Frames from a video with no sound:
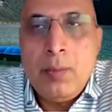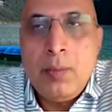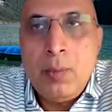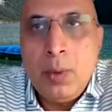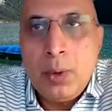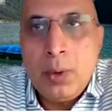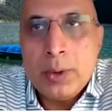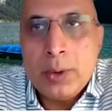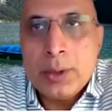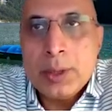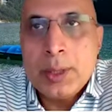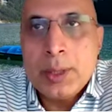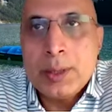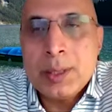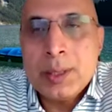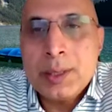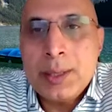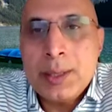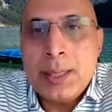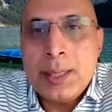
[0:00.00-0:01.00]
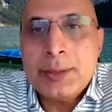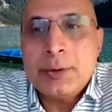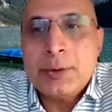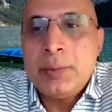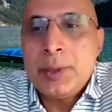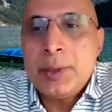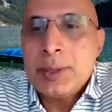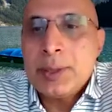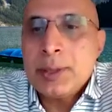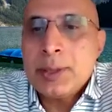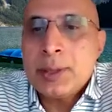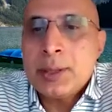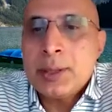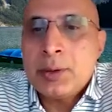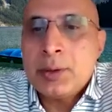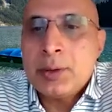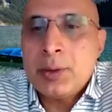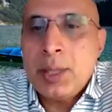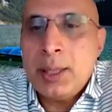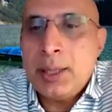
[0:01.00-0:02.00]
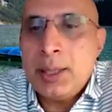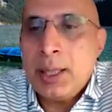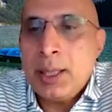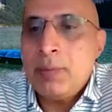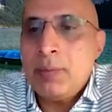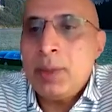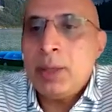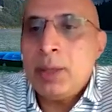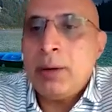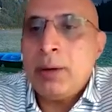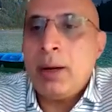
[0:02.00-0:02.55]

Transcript: in most successful businesses today that have